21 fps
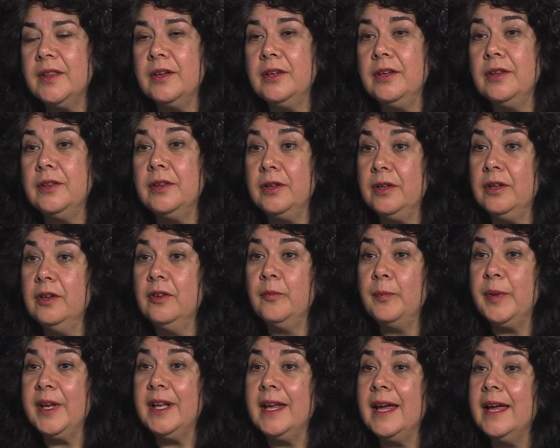that
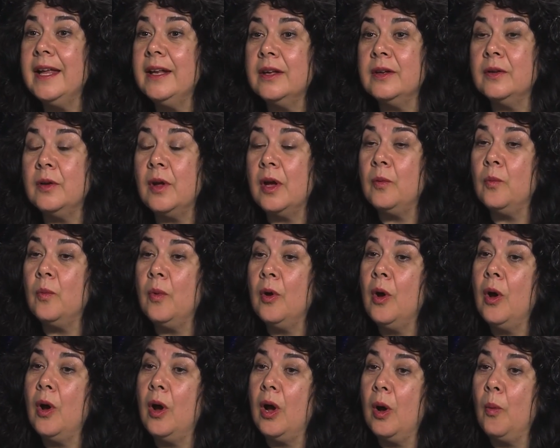you've been in,
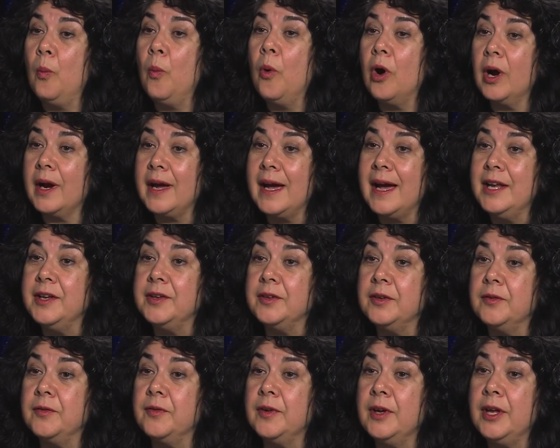and what kind
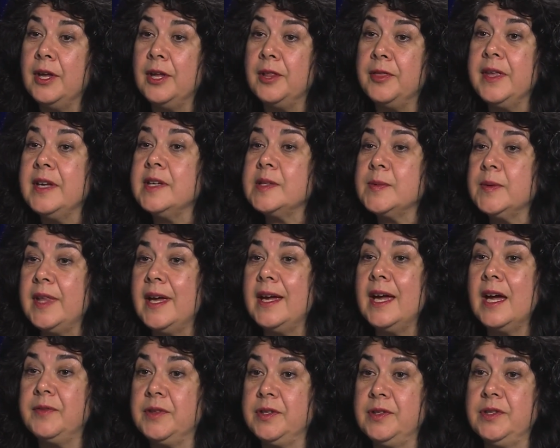of things would they
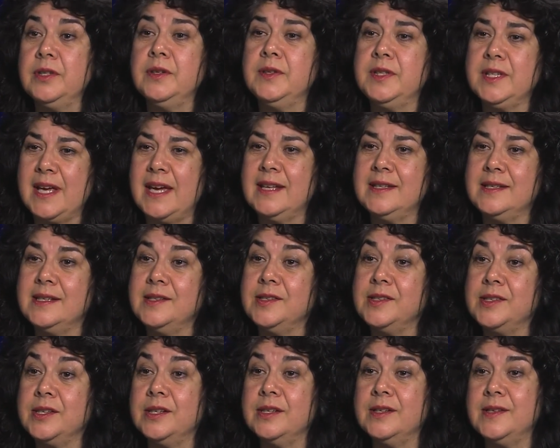have to do to get
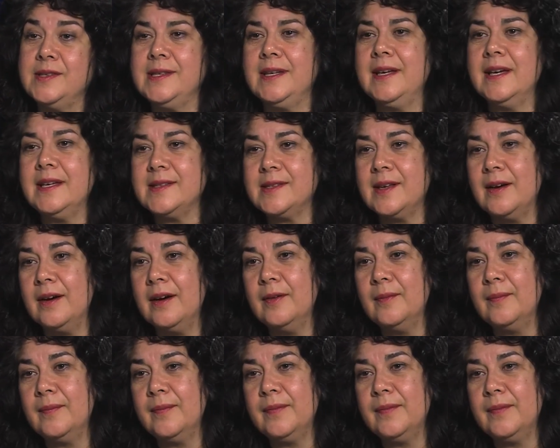into CSR?